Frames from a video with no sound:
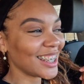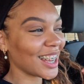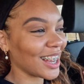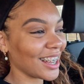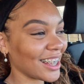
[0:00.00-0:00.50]

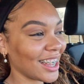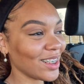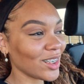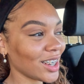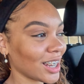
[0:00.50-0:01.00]
yeah,
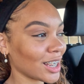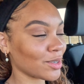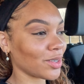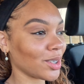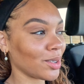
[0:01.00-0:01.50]
he really likes
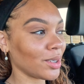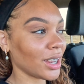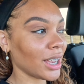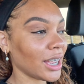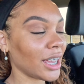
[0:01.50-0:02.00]
food.
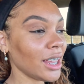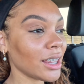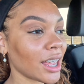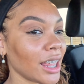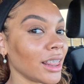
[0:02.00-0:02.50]
He
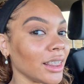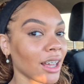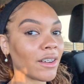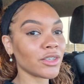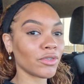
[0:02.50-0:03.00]
he
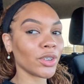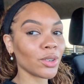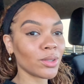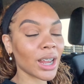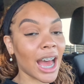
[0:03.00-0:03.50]
loves
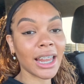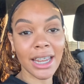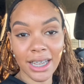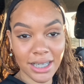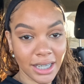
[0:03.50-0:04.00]
food. I
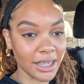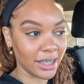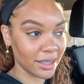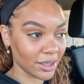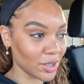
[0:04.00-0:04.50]
like to
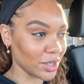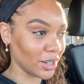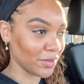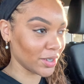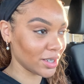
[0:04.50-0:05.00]
eat. There's a
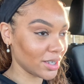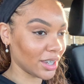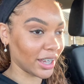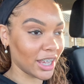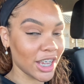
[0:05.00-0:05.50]
difference.
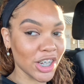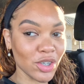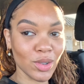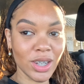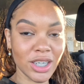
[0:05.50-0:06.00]
Like he
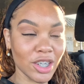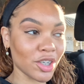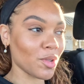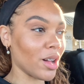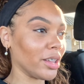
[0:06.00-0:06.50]
enjoys
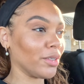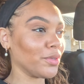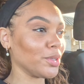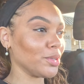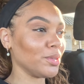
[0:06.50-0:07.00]
good quality
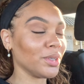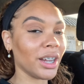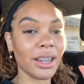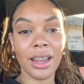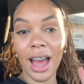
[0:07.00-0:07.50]
food.
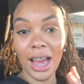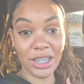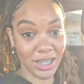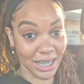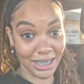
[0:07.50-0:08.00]
I
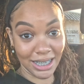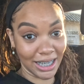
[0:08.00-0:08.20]
just like to